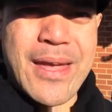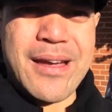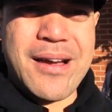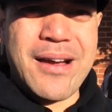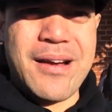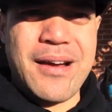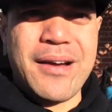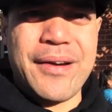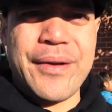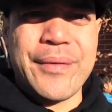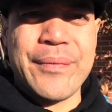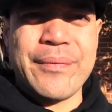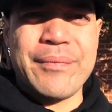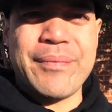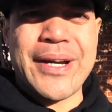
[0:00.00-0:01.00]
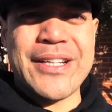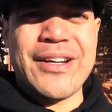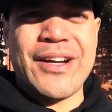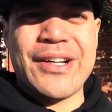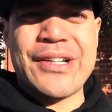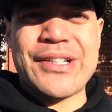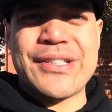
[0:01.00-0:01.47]
My
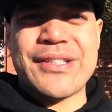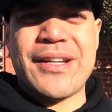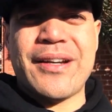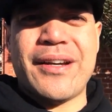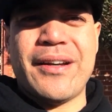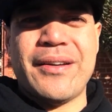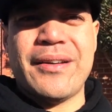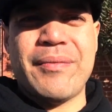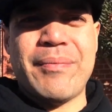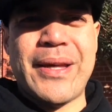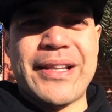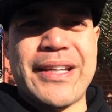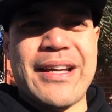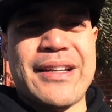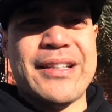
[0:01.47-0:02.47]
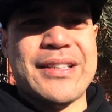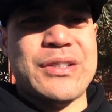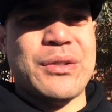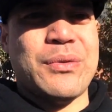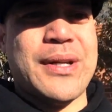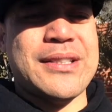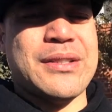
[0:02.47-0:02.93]
daughters, Meliana and
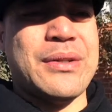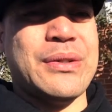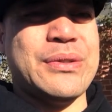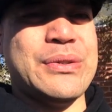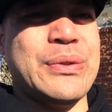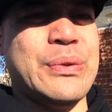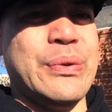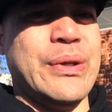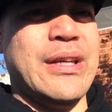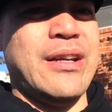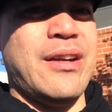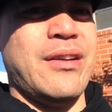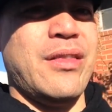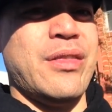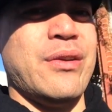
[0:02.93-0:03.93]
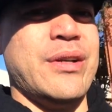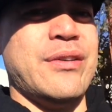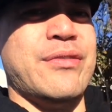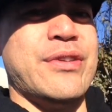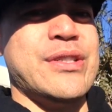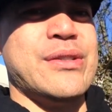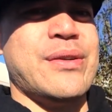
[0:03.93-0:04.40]
Therese, go to school here, 3rd
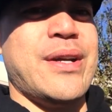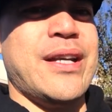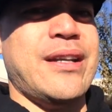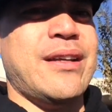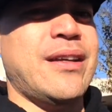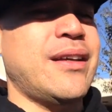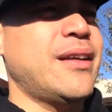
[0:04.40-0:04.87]
and 1st grade.